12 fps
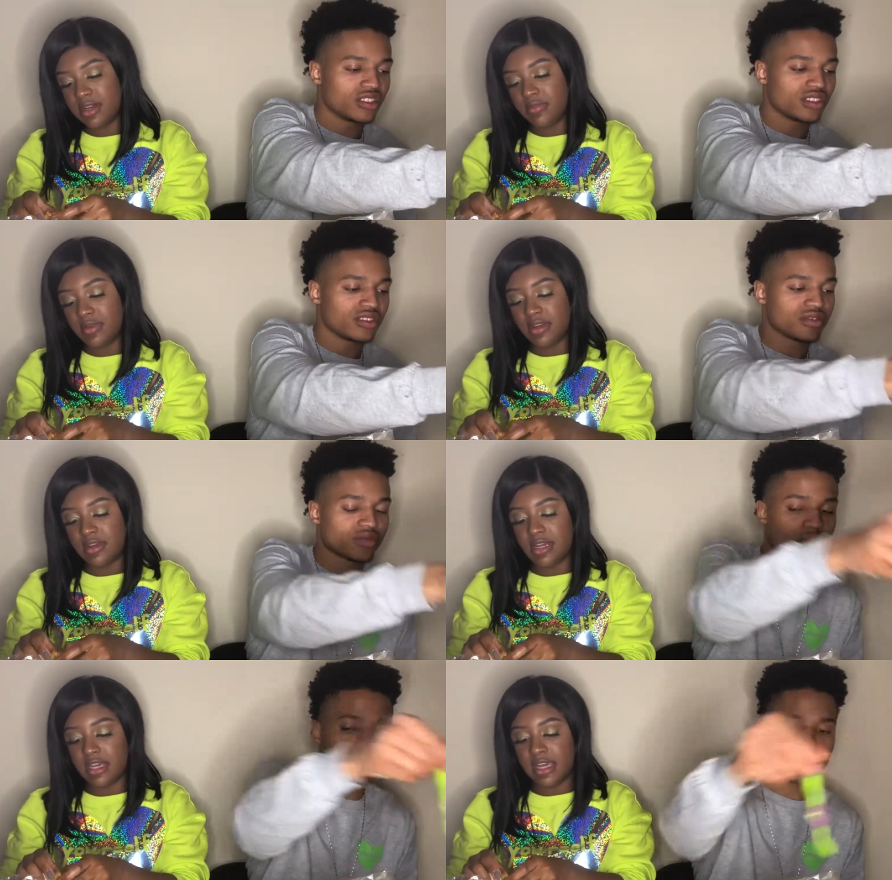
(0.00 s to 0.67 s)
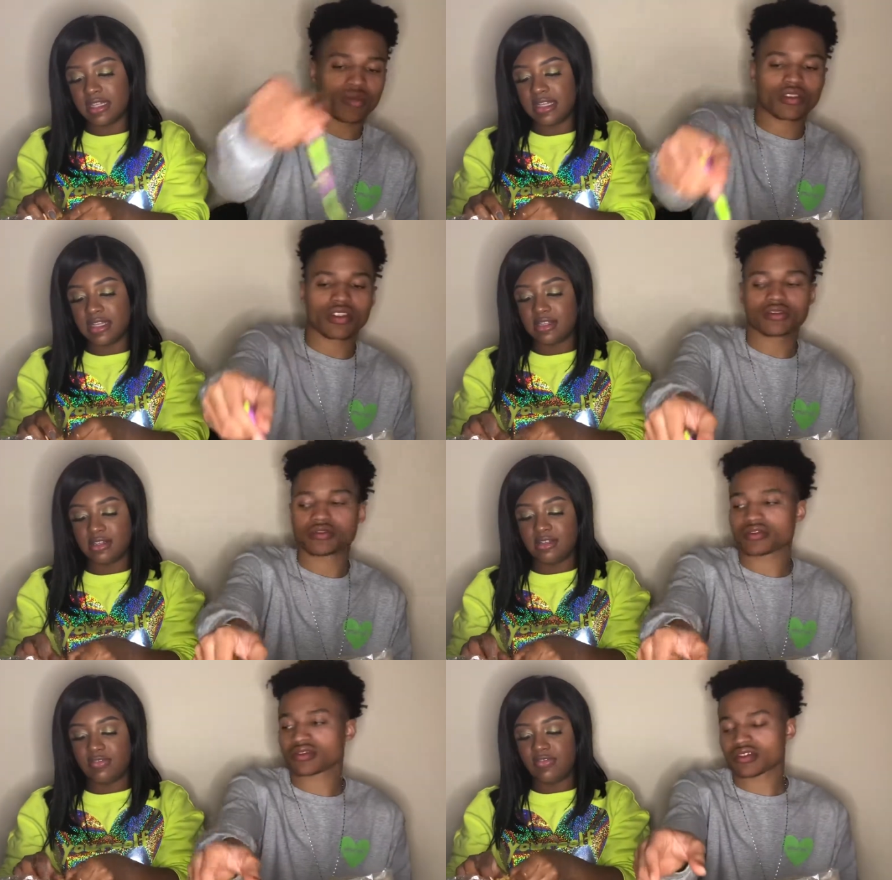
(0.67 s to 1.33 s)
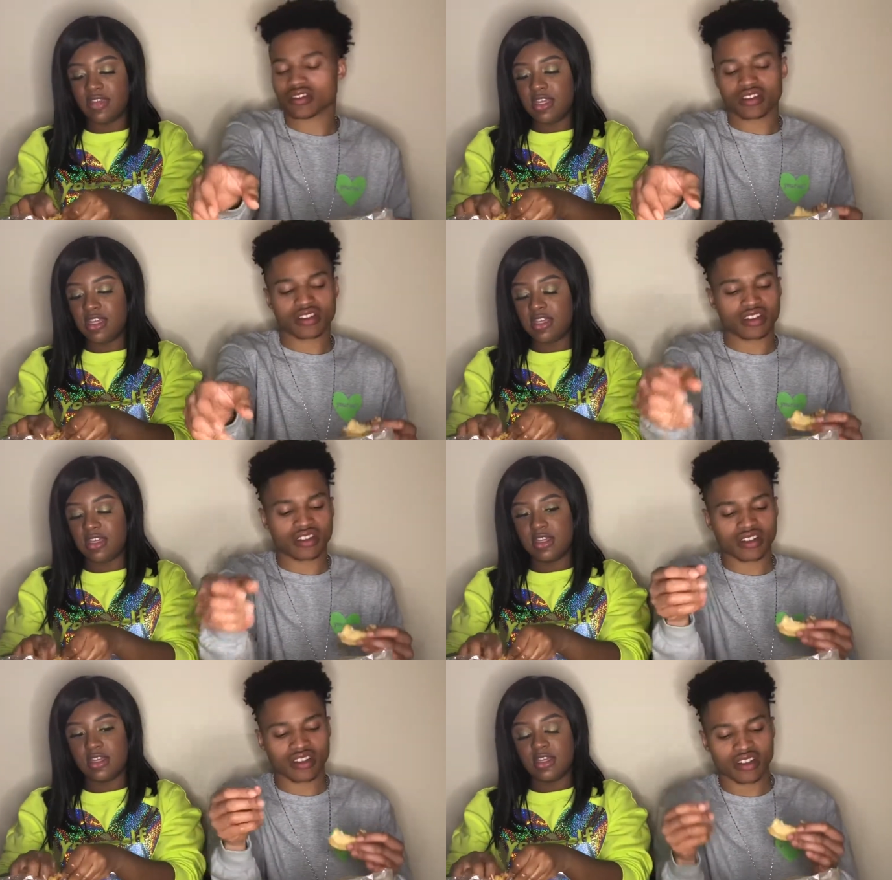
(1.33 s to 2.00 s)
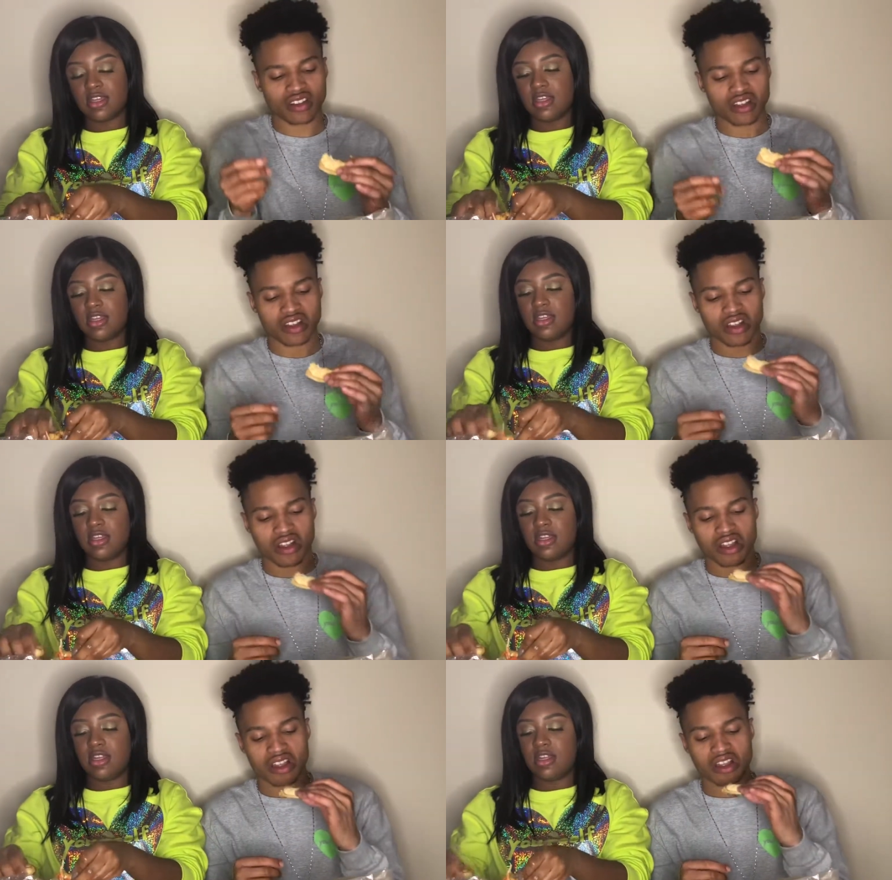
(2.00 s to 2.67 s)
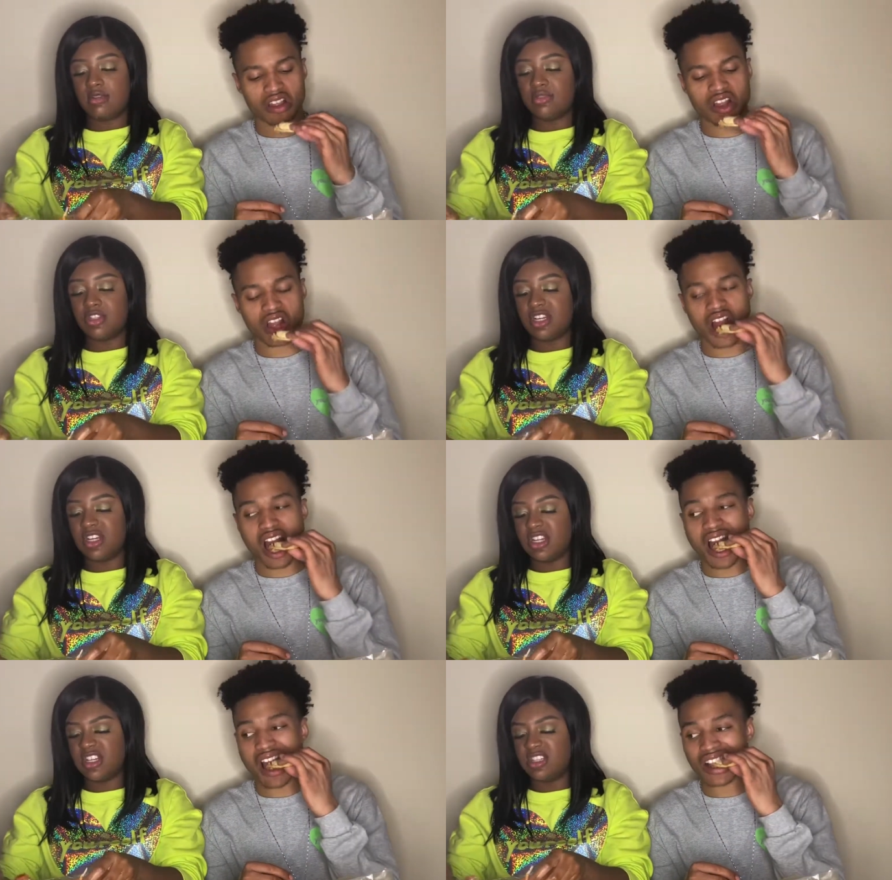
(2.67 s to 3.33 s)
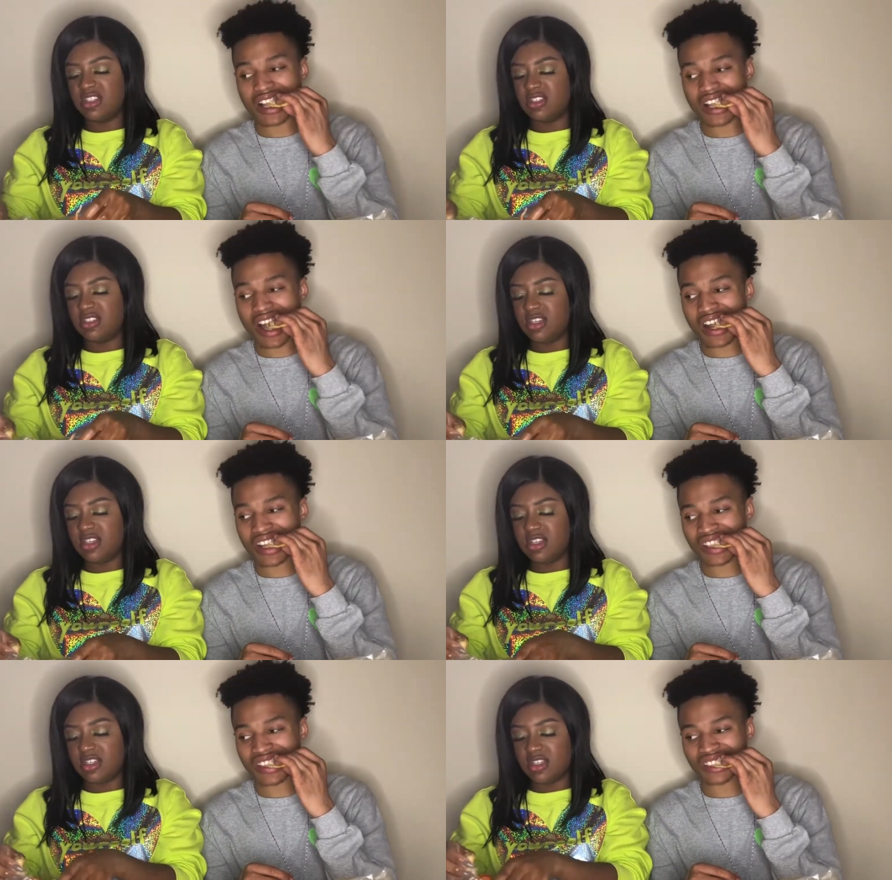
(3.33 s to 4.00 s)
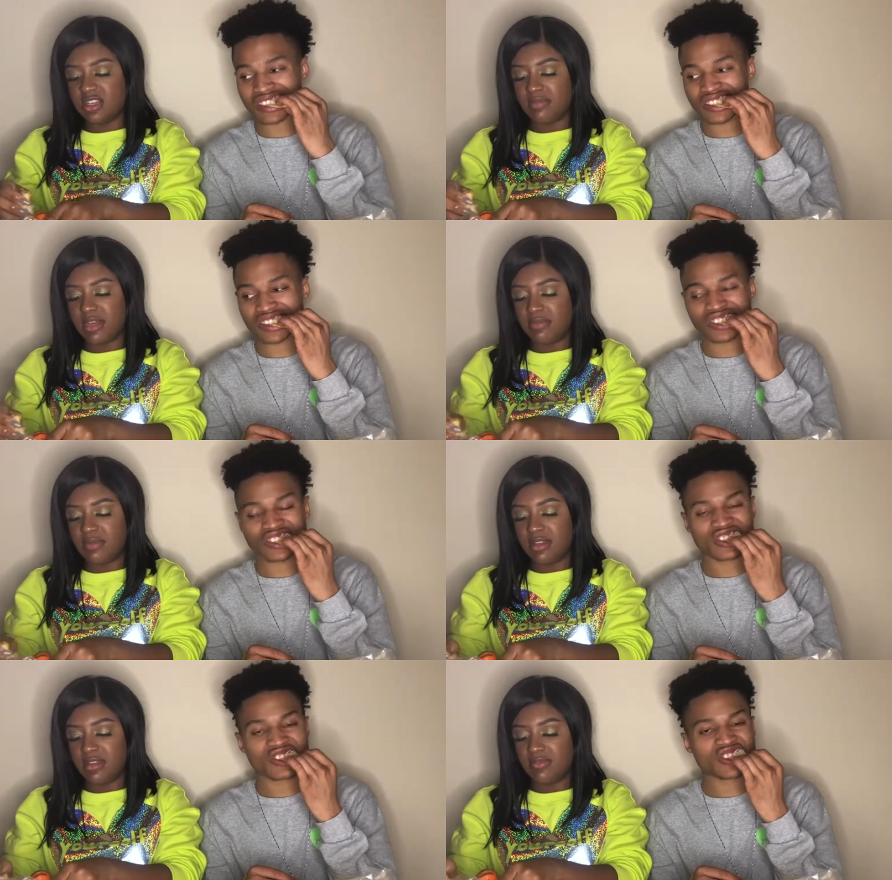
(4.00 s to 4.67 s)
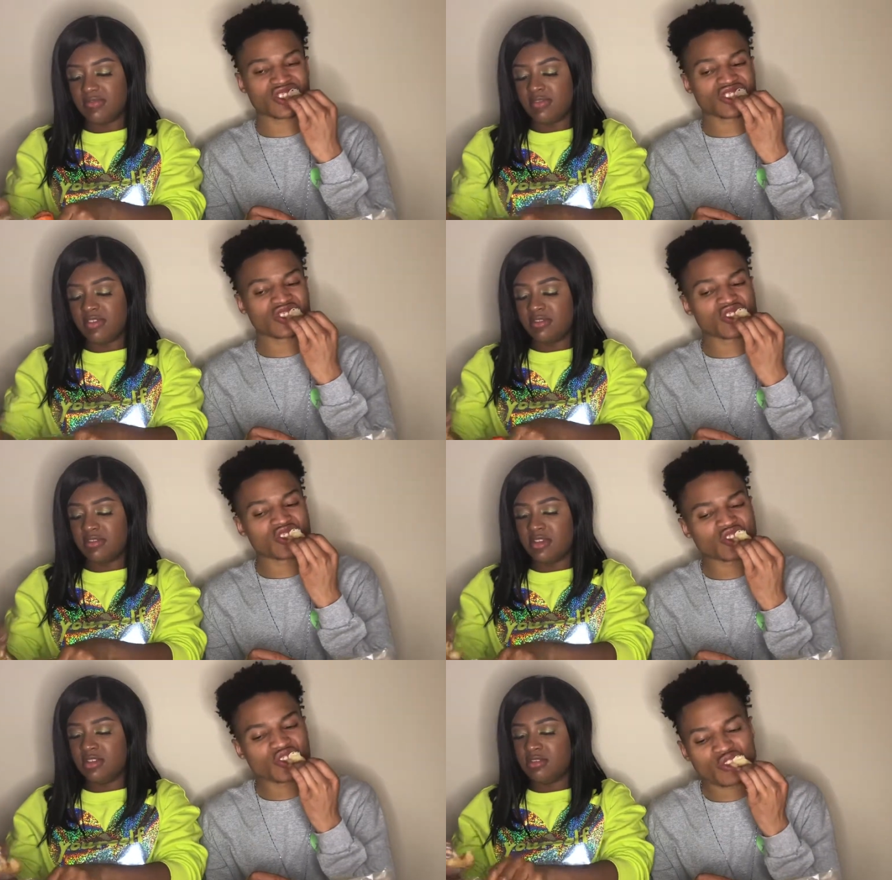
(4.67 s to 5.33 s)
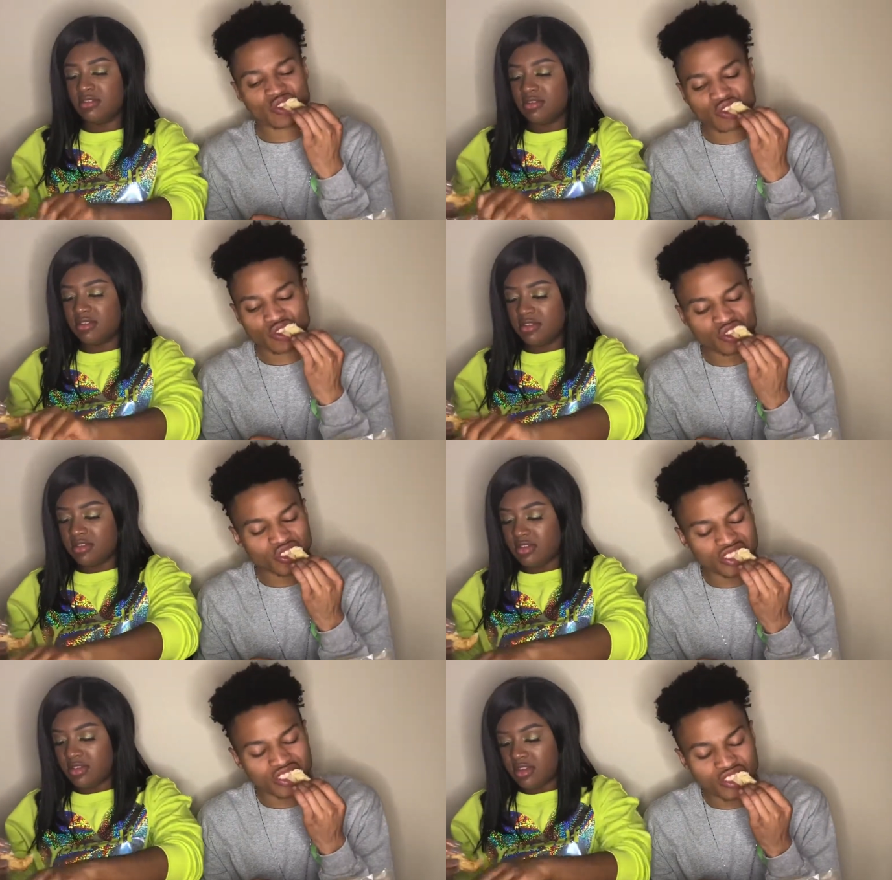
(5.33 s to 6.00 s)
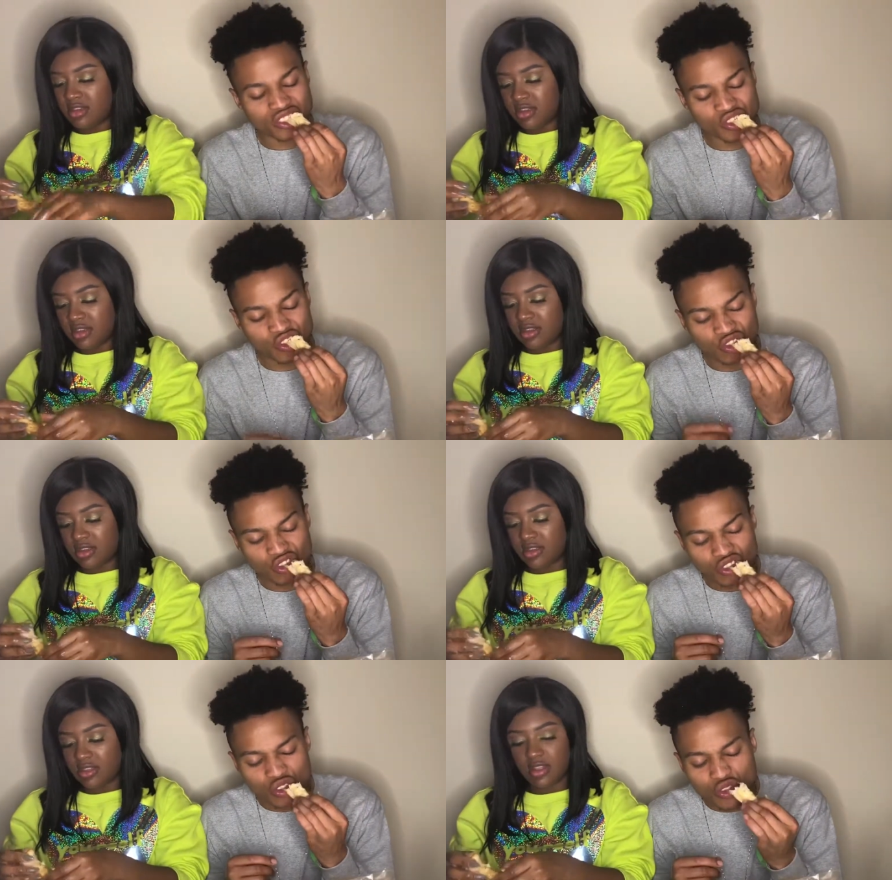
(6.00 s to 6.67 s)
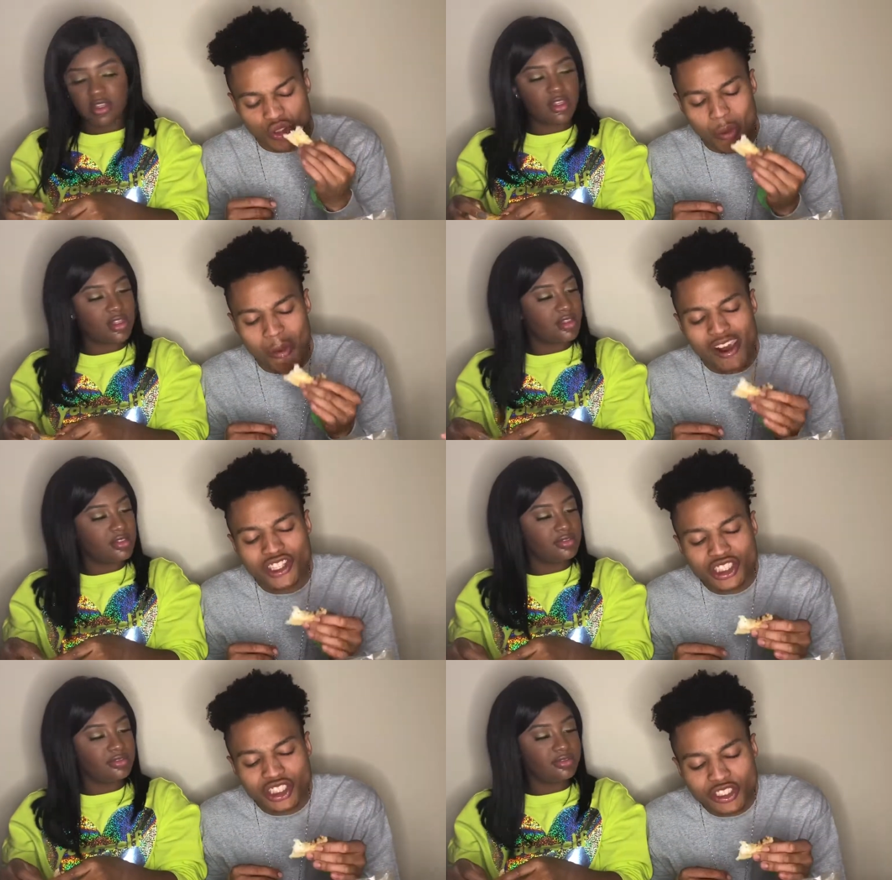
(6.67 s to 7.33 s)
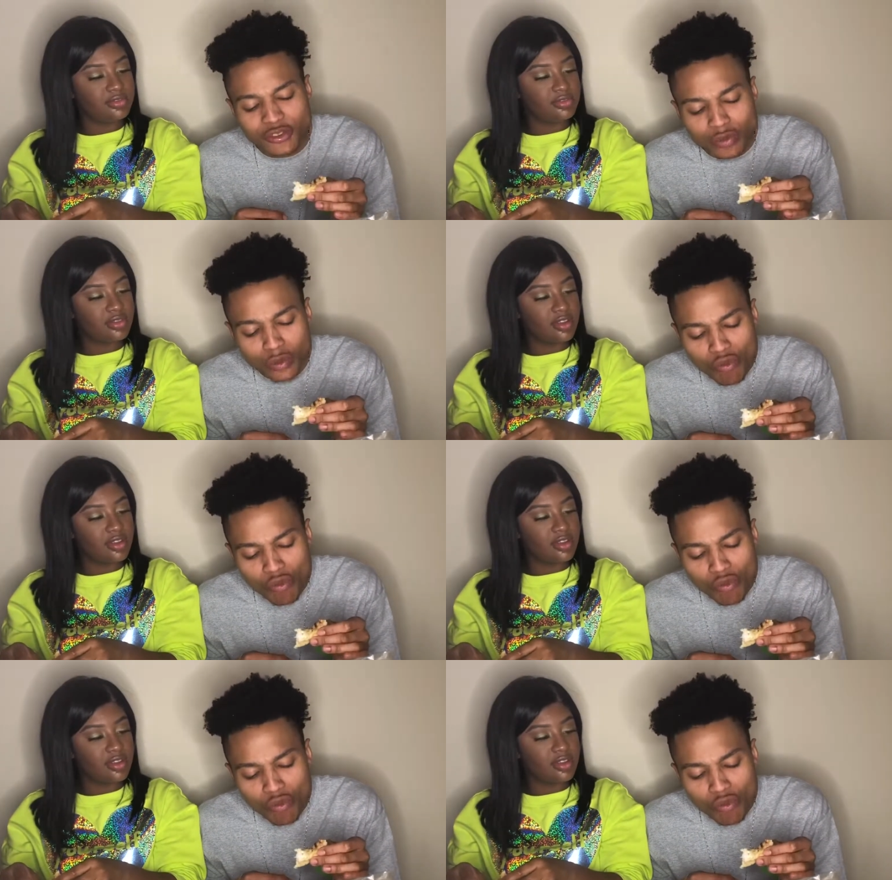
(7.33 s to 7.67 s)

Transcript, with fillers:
Speaker 1: are weird. They got these little feet that I'm trying not to look at because they make me feel ill.
Speaker 2: Mm. What am I eating?